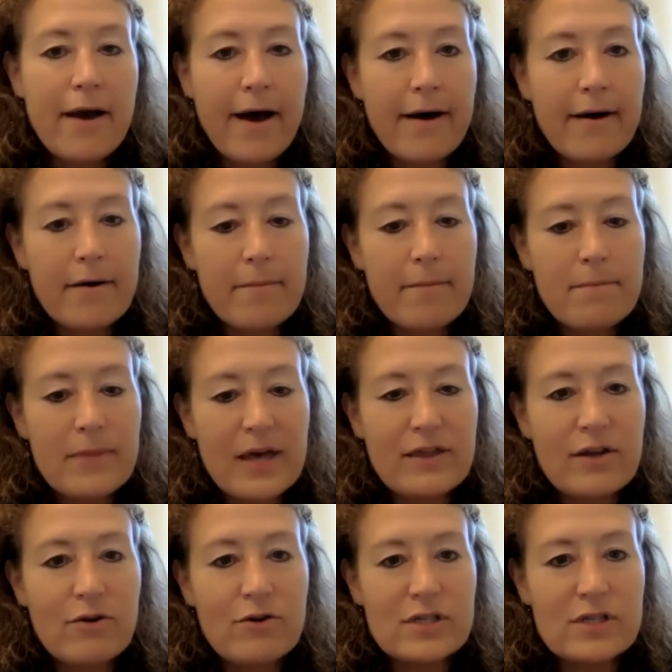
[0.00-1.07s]
that
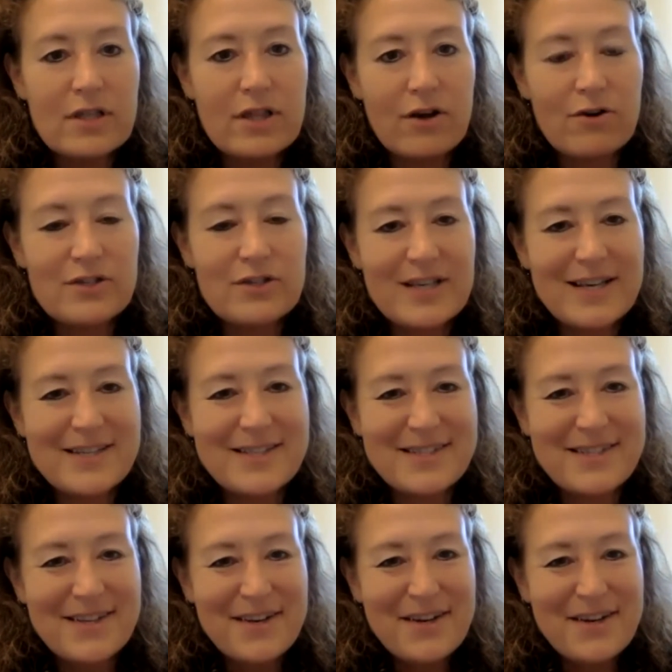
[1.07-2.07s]
there's this,